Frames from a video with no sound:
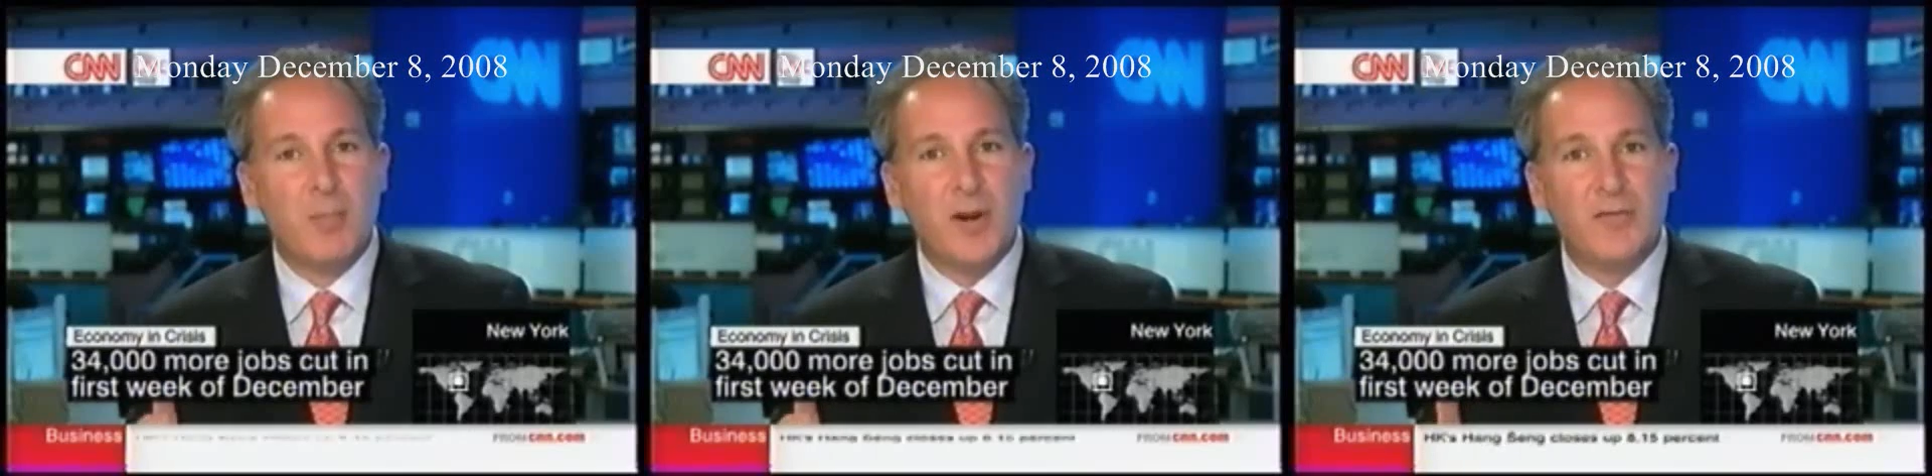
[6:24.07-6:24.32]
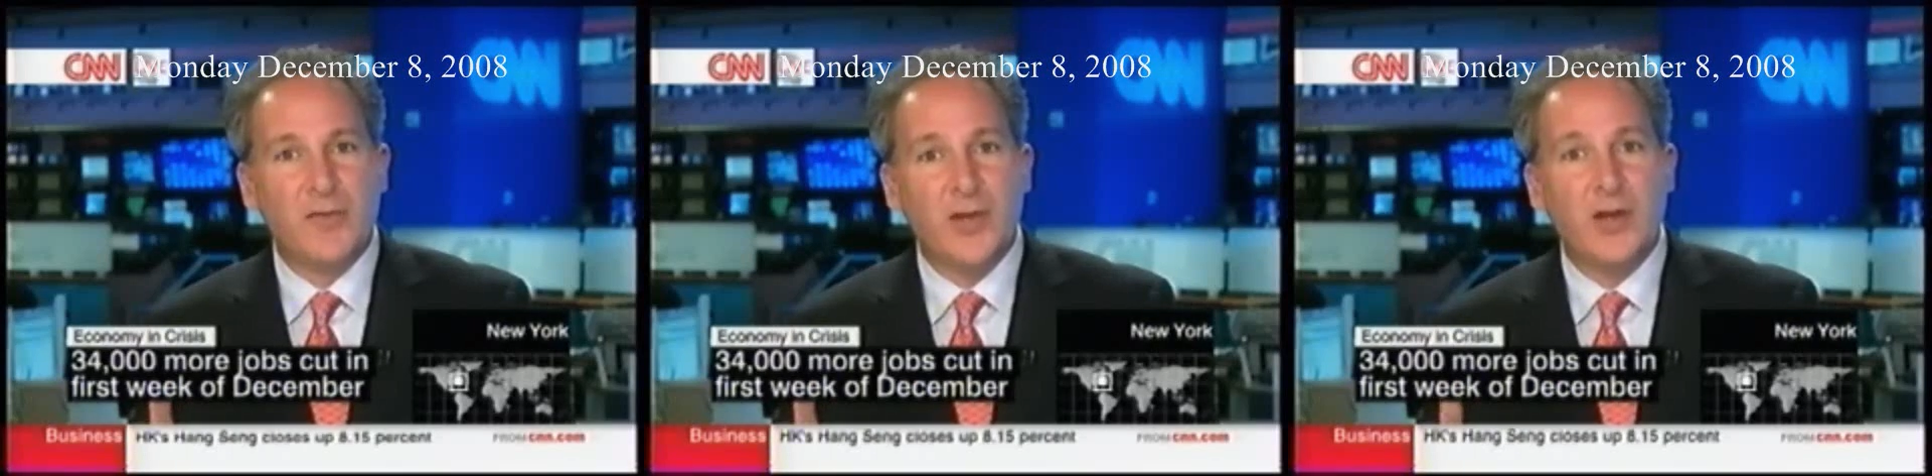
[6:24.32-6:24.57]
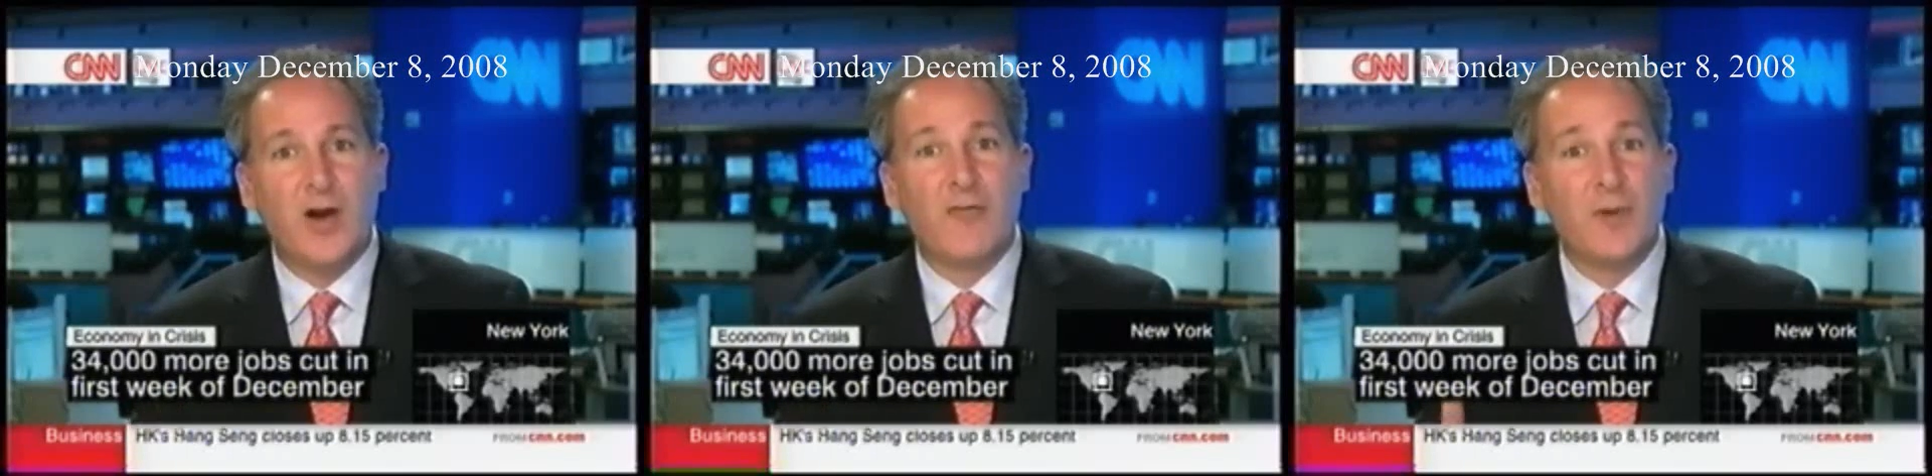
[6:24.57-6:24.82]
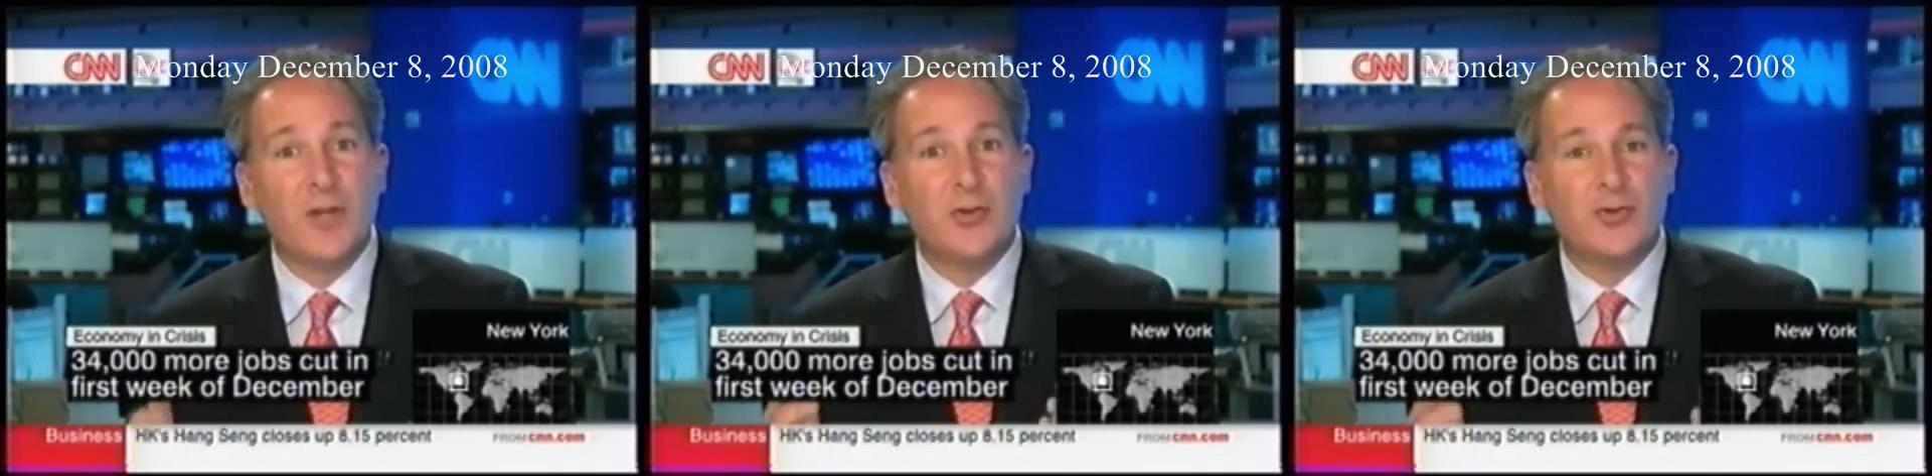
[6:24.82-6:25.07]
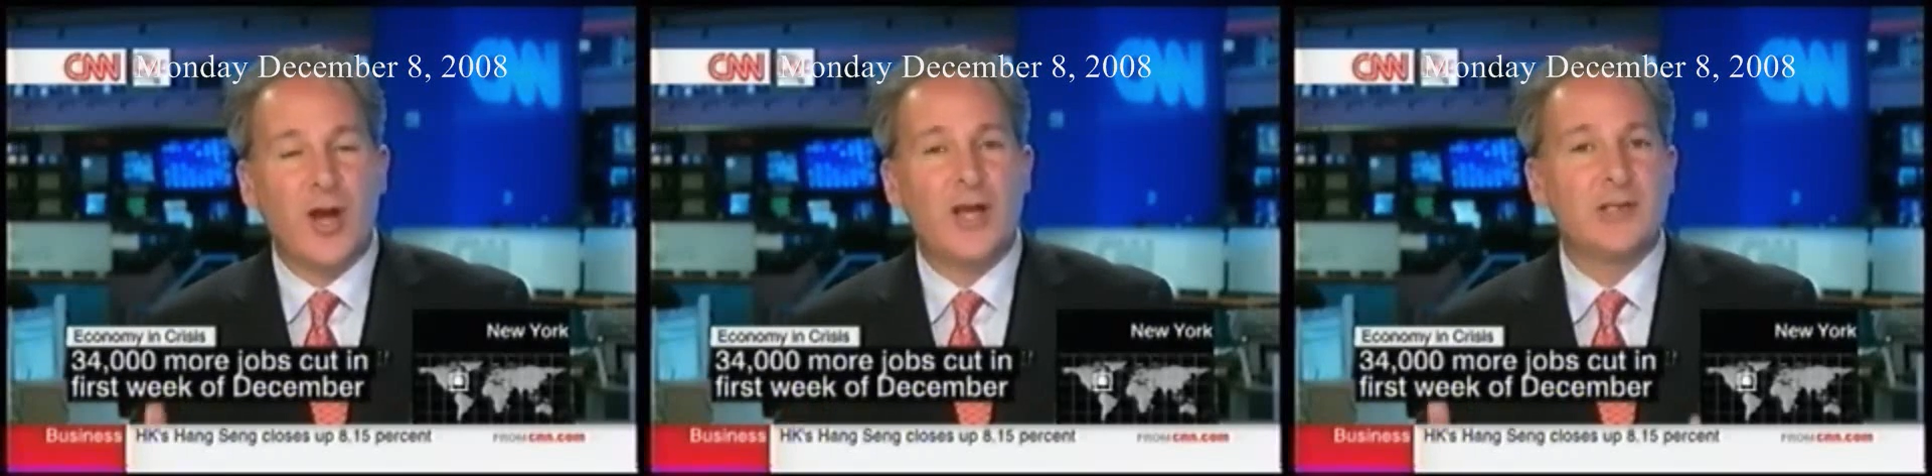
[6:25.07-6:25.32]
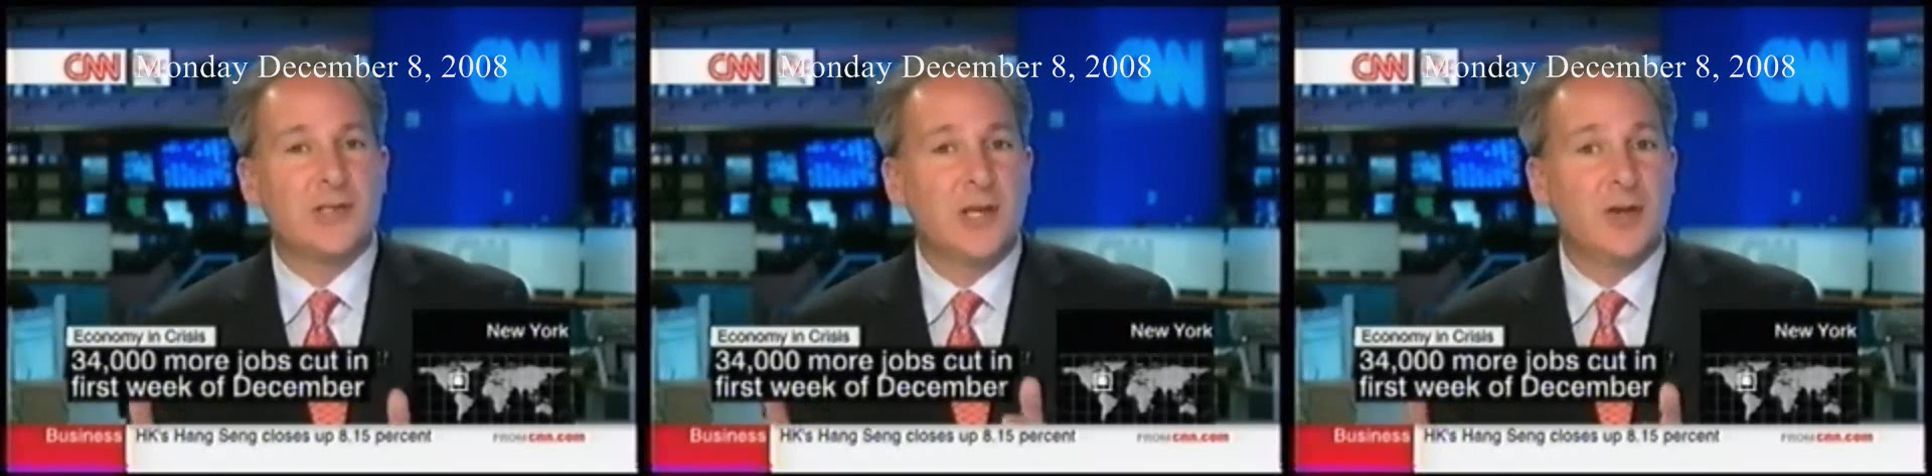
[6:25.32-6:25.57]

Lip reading: But if the government tries